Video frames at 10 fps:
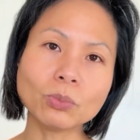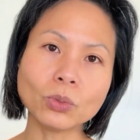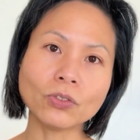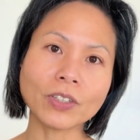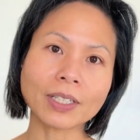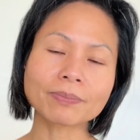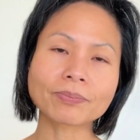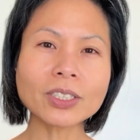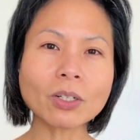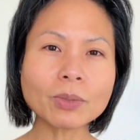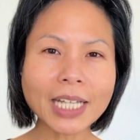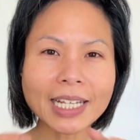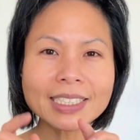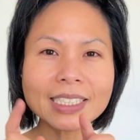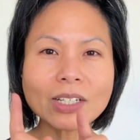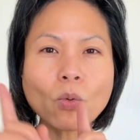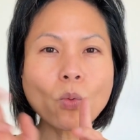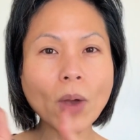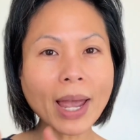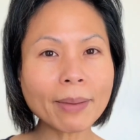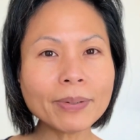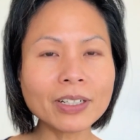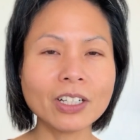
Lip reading: moving. It's almost like I see a web